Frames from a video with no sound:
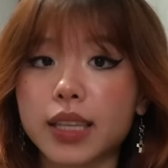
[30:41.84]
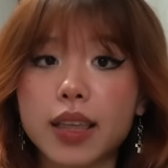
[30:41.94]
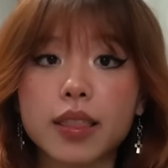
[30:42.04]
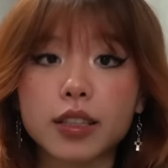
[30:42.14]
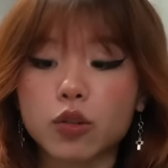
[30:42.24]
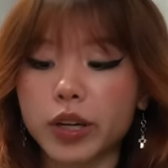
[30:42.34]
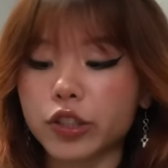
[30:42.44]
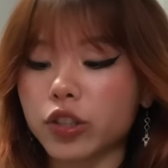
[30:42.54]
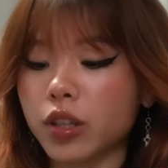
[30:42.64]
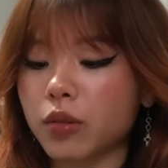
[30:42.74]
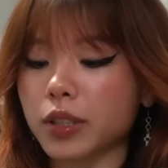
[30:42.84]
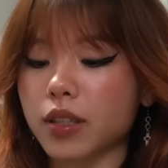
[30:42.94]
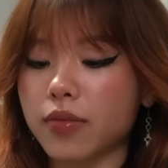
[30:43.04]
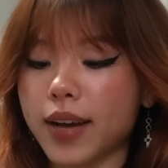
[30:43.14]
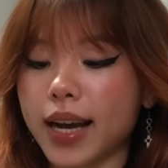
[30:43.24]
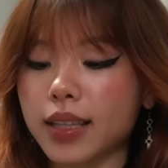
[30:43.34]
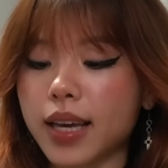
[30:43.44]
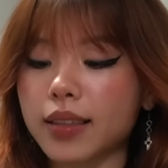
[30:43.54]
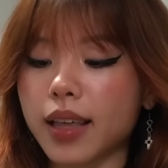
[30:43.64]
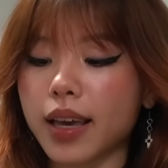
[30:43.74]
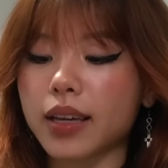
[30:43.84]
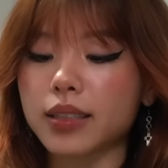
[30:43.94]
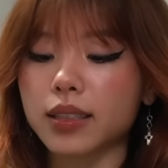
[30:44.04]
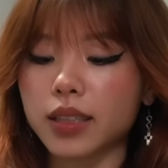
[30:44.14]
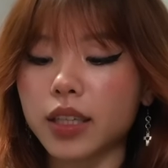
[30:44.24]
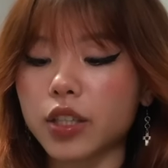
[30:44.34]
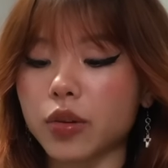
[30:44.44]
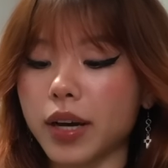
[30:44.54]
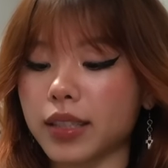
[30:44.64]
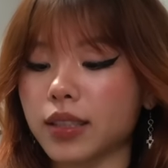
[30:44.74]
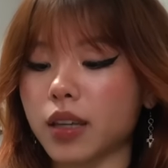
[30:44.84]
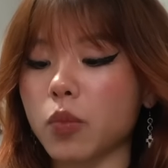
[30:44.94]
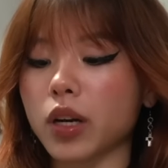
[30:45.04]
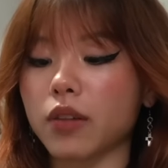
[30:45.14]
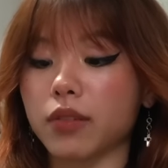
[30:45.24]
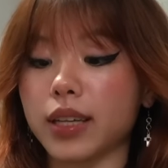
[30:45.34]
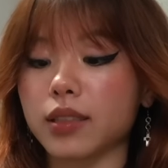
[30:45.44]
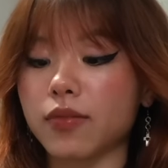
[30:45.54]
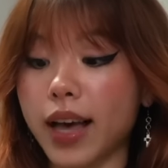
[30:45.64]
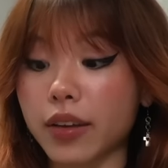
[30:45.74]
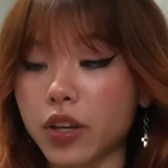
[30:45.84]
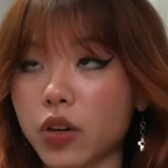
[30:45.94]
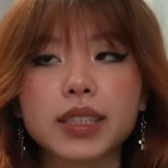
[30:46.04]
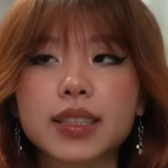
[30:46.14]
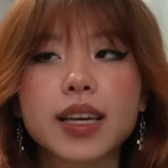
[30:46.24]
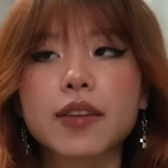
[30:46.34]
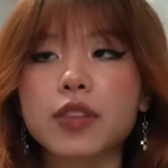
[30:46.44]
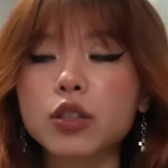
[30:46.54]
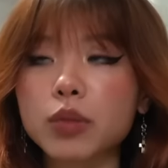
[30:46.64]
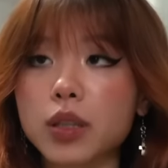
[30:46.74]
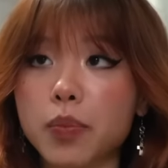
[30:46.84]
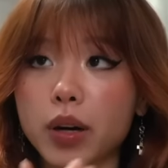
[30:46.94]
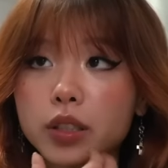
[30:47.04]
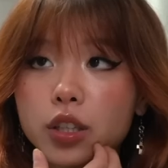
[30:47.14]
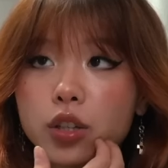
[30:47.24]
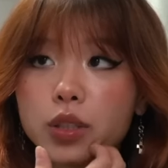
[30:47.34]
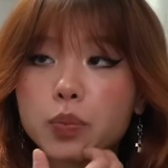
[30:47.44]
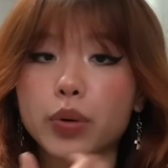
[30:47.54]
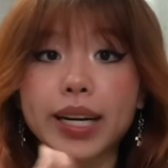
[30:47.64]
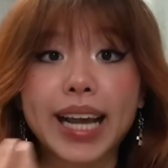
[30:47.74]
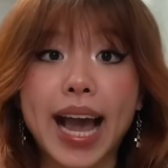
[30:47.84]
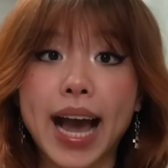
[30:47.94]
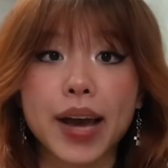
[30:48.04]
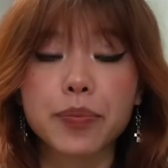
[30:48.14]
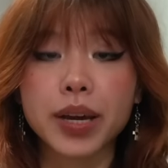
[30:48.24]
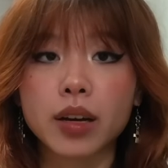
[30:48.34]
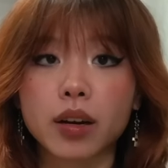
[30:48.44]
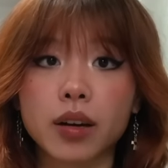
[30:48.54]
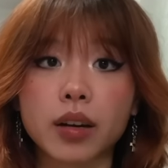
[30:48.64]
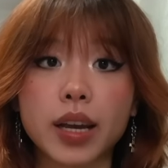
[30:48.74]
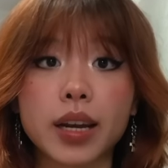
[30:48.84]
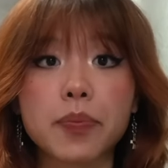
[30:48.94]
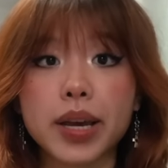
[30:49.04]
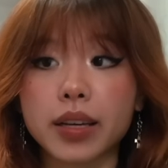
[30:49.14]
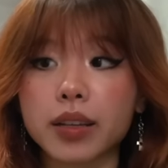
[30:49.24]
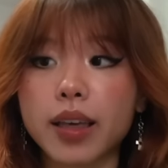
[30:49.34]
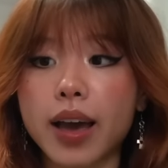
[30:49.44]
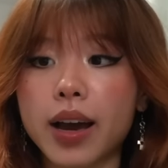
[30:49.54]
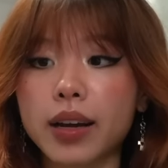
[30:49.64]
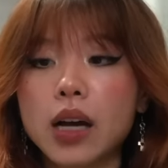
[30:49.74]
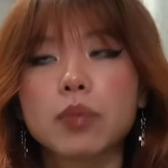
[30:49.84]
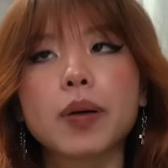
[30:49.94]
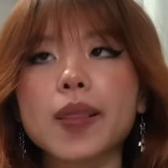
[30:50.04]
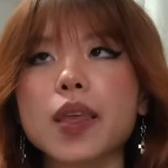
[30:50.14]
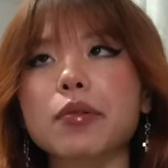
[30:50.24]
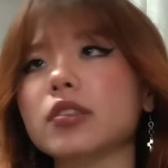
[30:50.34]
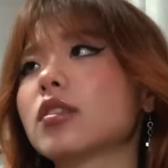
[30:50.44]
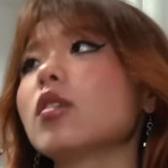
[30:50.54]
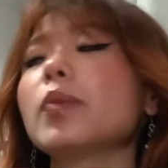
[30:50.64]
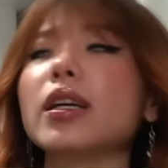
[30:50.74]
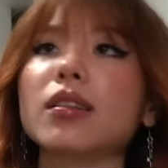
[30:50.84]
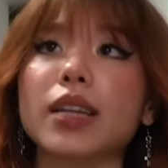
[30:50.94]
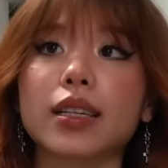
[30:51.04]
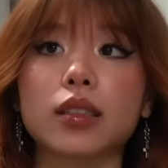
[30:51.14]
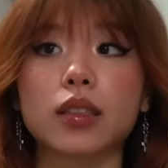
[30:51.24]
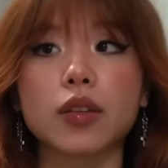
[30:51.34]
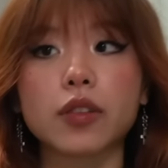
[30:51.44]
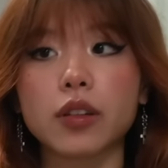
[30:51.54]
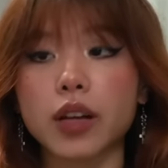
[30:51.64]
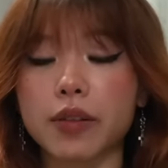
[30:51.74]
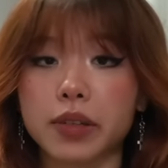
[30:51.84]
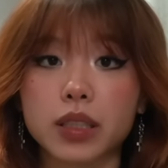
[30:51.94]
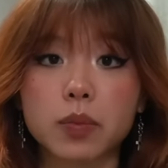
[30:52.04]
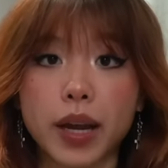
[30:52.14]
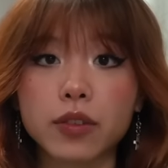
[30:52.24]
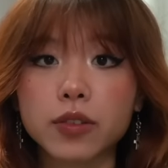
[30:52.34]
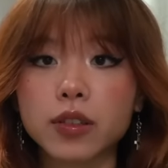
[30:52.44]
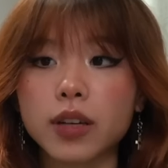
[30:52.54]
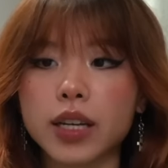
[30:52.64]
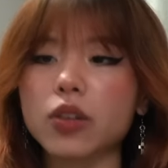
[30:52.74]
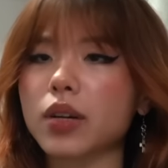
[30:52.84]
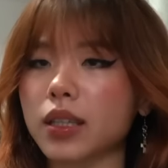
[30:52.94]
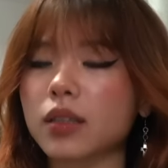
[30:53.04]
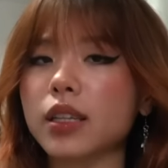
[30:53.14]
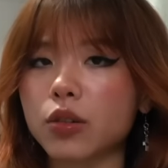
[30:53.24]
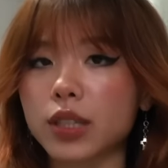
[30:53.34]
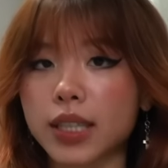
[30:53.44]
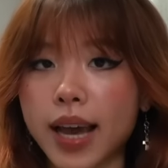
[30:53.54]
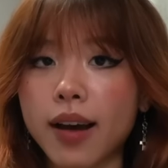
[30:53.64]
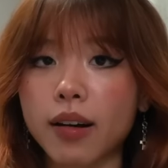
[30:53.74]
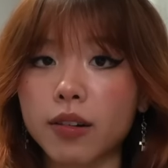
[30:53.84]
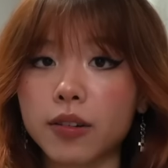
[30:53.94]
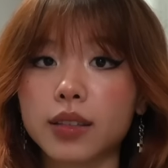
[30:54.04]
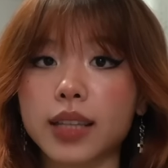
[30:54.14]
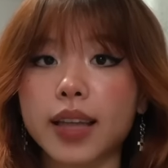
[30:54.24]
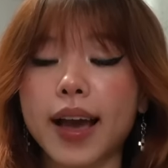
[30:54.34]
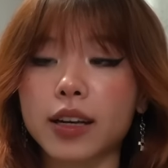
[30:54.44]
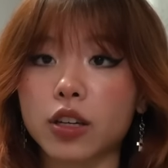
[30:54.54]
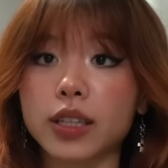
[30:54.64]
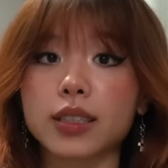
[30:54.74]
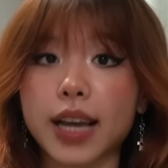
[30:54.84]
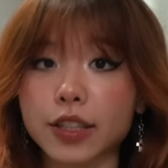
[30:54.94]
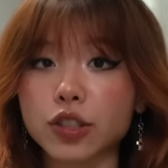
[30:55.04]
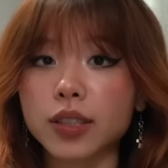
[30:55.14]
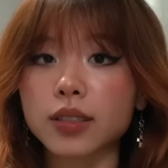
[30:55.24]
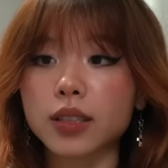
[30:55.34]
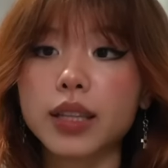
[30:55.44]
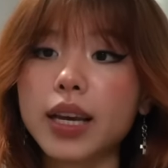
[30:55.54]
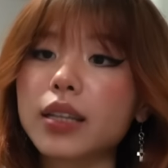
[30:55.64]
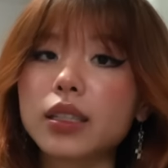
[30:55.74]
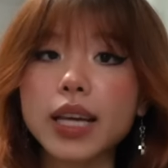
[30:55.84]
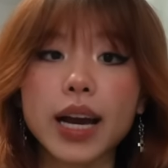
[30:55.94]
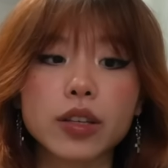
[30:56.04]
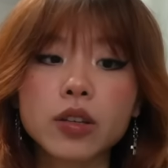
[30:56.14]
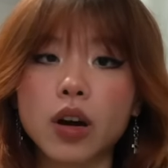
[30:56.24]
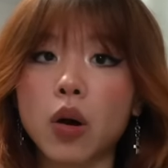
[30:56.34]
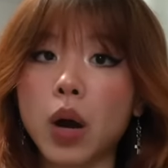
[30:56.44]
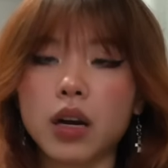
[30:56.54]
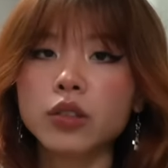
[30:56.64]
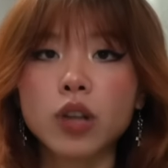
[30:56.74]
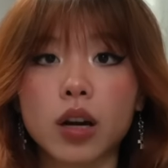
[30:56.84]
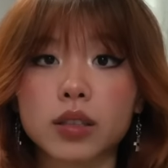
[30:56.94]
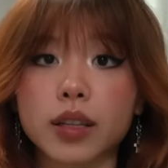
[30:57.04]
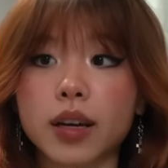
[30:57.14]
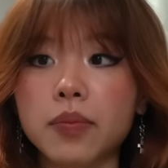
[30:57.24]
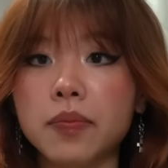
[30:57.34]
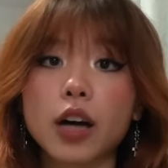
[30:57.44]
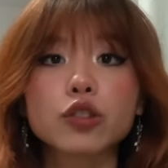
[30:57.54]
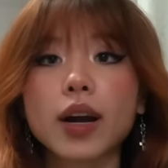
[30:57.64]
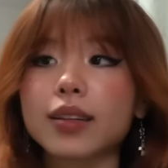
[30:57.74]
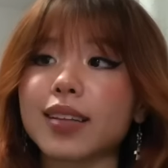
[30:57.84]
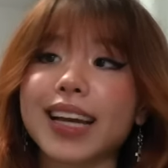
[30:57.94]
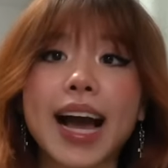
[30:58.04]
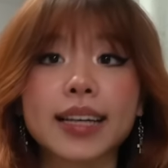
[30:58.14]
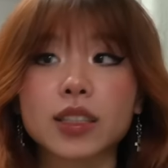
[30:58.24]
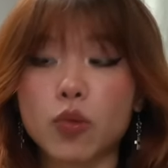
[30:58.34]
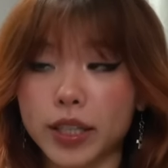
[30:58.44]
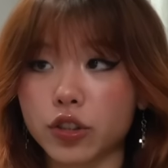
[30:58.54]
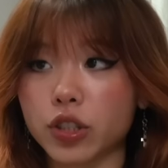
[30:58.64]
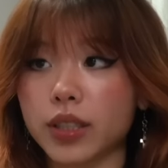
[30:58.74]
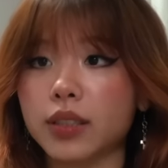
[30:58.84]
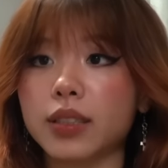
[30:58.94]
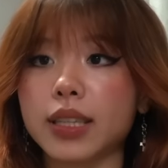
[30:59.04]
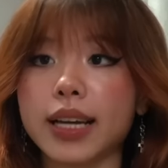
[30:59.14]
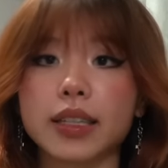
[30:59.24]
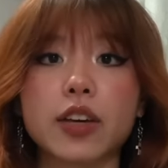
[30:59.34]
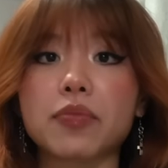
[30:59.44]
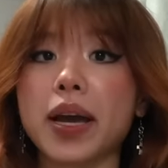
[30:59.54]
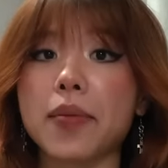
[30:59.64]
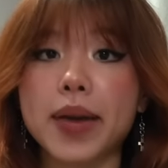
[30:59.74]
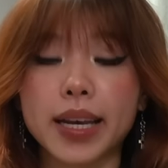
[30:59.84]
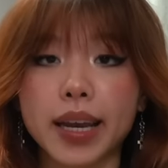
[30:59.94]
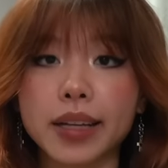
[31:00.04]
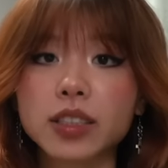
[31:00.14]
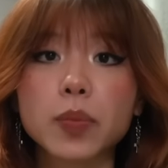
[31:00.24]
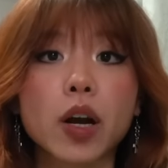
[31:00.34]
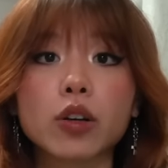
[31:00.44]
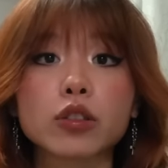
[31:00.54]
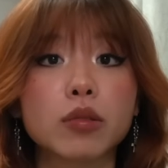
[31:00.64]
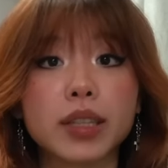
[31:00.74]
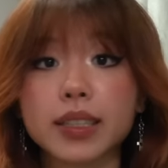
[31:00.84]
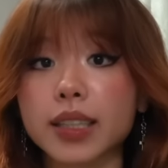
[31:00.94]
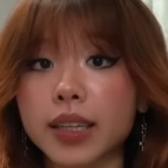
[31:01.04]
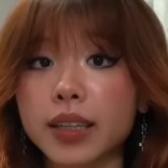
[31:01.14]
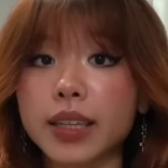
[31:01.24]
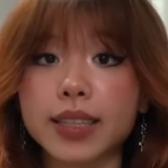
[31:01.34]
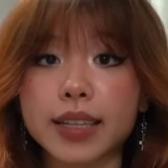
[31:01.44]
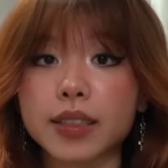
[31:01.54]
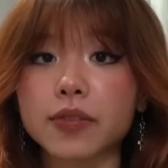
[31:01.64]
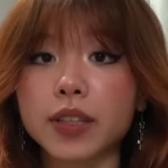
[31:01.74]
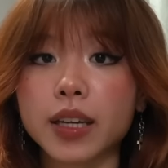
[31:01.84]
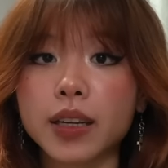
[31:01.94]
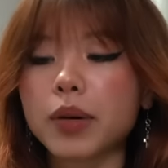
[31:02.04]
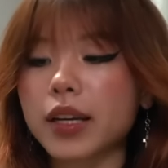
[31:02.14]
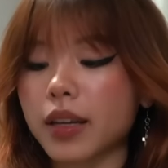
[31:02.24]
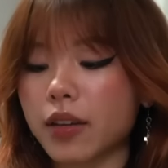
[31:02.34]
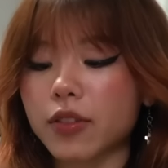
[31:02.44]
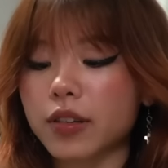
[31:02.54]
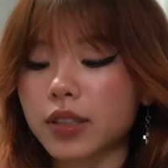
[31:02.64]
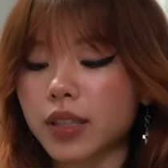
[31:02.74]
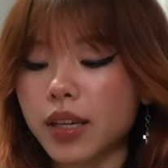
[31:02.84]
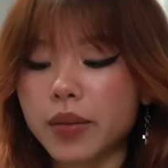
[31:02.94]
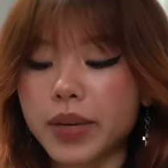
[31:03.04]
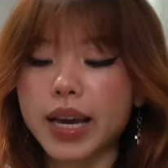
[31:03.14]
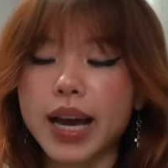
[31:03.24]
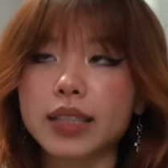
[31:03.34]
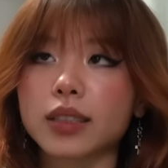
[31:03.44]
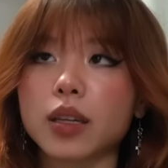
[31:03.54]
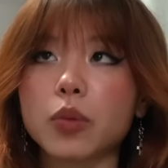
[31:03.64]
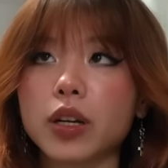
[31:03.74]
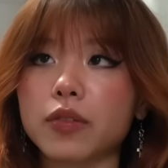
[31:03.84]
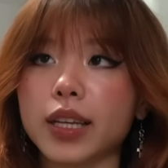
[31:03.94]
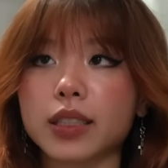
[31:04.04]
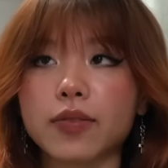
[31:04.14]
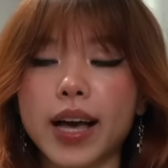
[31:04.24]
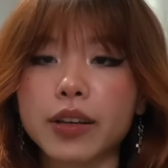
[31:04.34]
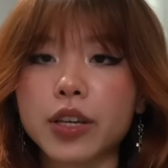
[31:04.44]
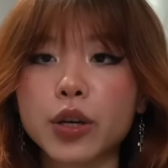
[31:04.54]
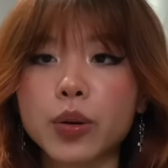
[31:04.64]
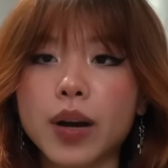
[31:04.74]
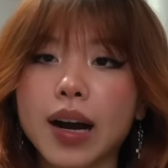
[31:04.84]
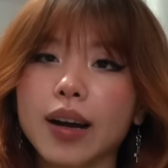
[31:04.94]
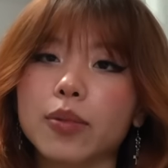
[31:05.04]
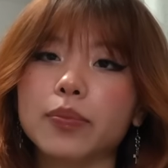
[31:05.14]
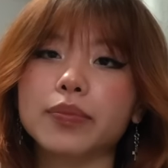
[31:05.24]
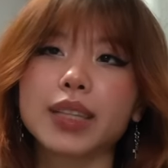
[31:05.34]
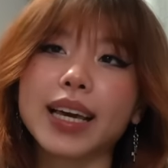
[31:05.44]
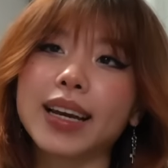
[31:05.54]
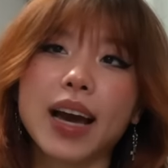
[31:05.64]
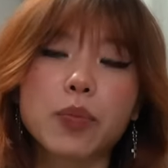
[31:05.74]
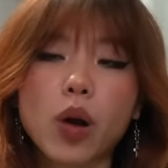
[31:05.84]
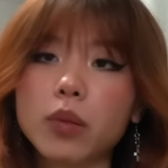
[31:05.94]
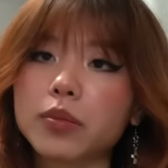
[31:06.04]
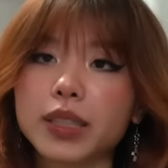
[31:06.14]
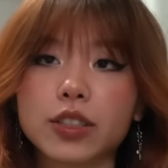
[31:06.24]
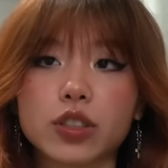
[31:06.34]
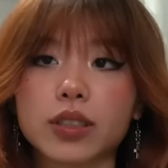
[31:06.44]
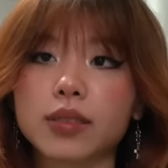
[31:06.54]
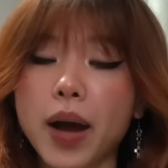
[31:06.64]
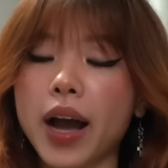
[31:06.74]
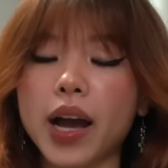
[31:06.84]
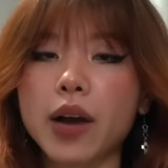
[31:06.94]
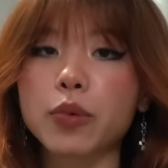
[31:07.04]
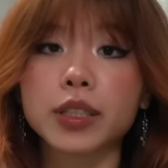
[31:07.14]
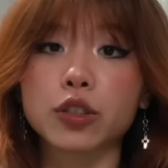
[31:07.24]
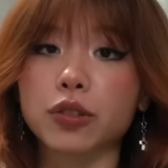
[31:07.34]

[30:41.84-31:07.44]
in this question was the fact that they see you as someone of less value. See, if this was a person who was pretty adamant on an opinion they had, but they were still being like civil and respectful and you could tell that they had good intentions, then yeah, you know, I'll talk to them. I'll try to like ask questions and give my opinions, but also listen attentively. But if they're seeing as someone of less value, then I'd probably just, I wouldn't